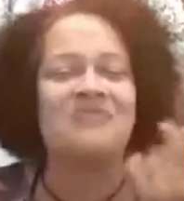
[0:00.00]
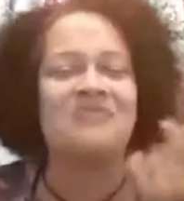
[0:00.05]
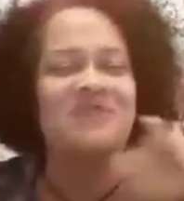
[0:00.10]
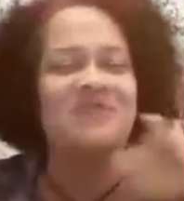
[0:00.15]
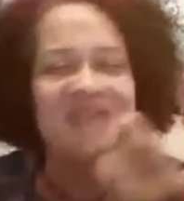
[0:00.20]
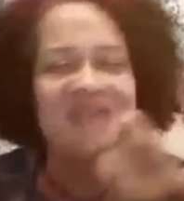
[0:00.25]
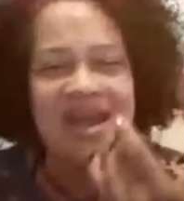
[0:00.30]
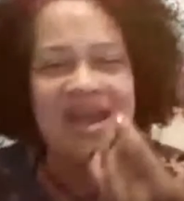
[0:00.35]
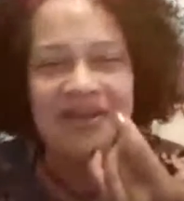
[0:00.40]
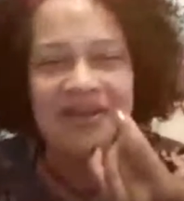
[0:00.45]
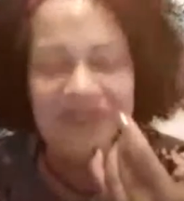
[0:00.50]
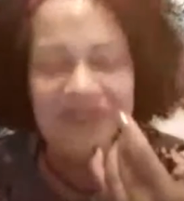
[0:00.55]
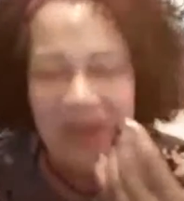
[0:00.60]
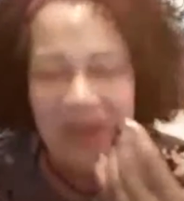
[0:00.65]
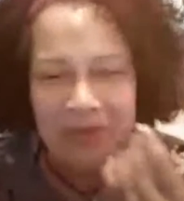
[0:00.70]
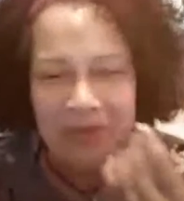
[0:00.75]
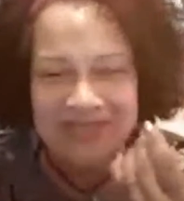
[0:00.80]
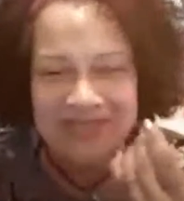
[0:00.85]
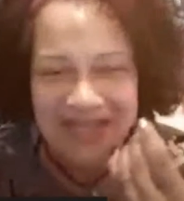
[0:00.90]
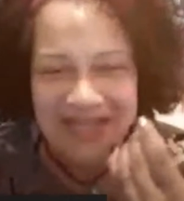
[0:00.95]
banana. That
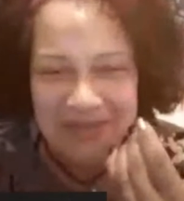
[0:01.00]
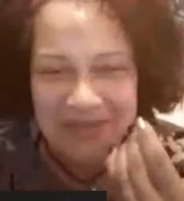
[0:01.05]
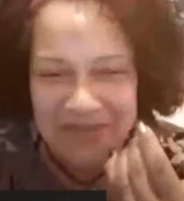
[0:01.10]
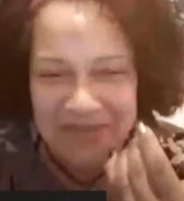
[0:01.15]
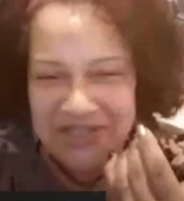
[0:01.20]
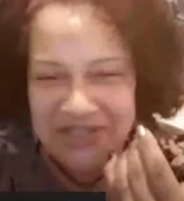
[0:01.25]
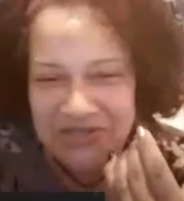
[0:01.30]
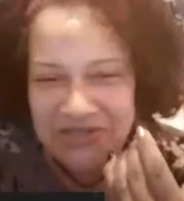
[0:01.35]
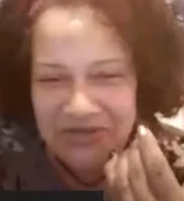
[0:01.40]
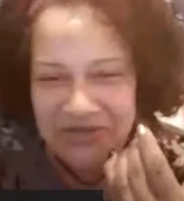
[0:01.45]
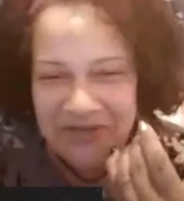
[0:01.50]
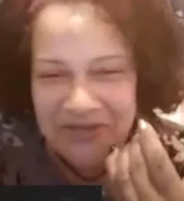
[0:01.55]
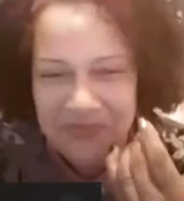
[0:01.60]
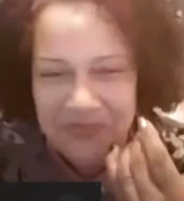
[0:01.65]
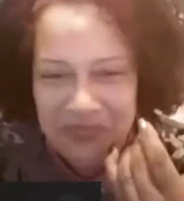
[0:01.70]
was like a mystery.